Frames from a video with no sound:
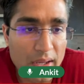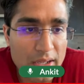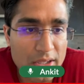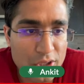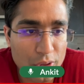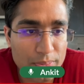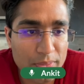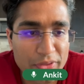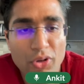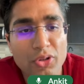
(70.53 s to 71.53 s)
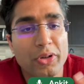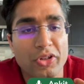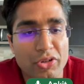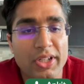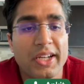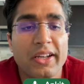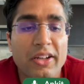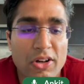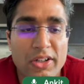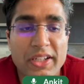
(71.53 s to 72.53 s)
So if you don't know what a trick-taking
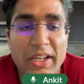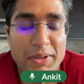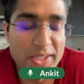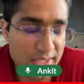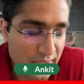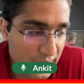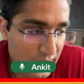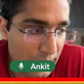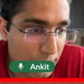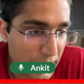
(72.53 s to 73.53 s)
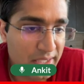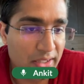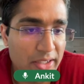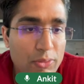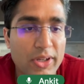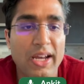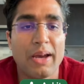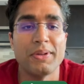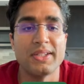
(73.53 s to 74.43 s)
card game is, basically what happens